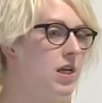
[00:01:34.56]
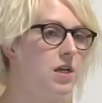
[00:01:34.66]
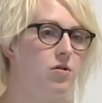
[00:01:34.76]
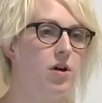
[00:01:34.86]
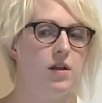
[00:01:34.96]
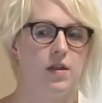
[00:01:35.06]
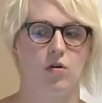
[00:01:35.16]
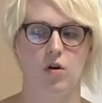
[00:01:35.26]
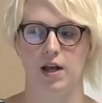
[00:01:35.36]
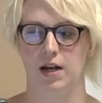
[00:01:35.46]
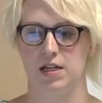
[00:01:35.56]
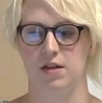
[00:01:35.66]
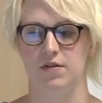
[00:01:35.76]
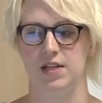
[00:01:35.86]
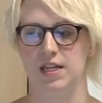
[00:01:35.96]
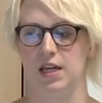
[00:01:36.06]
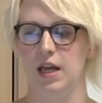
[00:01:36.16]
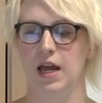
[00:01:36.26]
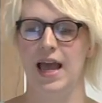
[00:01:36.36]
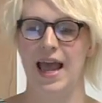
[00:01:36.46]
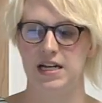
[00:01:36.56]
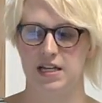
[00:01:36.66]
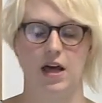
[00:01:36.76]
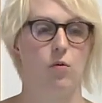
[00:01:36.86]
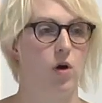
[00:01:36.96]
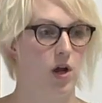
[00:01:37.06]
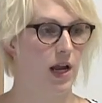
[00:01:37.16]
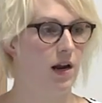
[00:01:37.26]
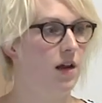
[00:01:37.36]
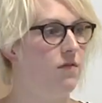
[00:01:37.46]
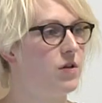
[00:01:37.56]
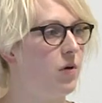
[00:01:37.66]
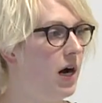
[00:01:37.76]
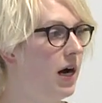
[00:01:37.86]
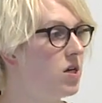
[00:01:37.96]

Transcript: to integrate their online activity into their working life to a high